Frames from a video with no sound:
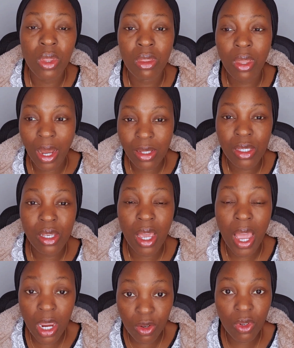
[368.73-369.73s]
to
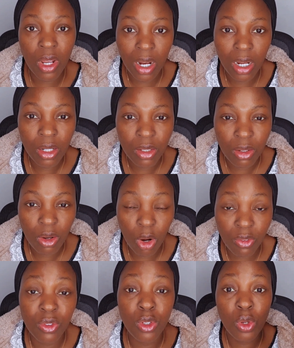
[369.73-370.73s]
that area
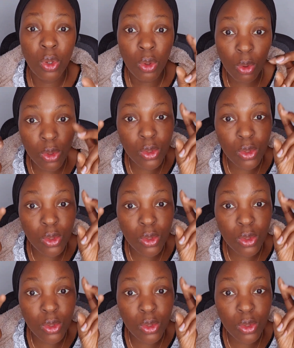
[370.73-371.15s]
of the